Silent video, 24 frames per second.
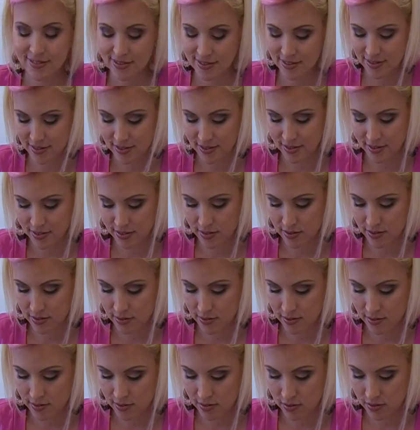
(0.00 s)

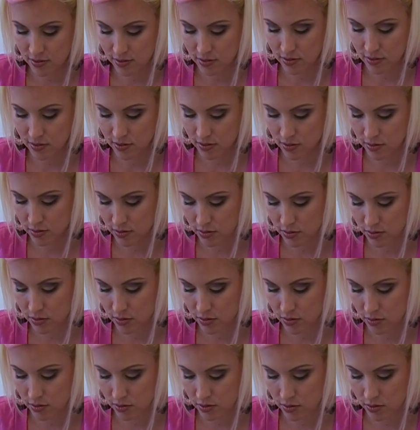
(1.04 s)

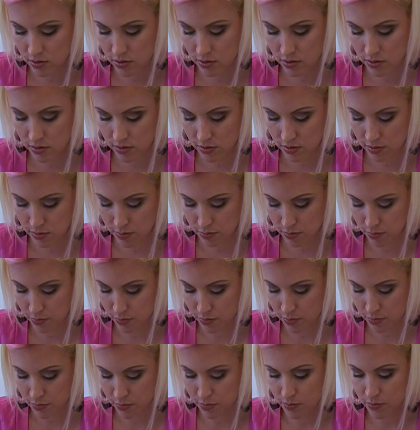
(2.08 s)

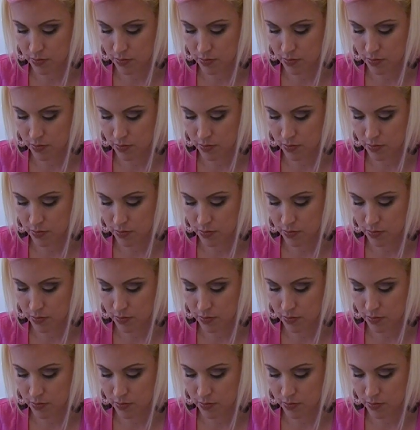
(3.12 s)
(no one is talking)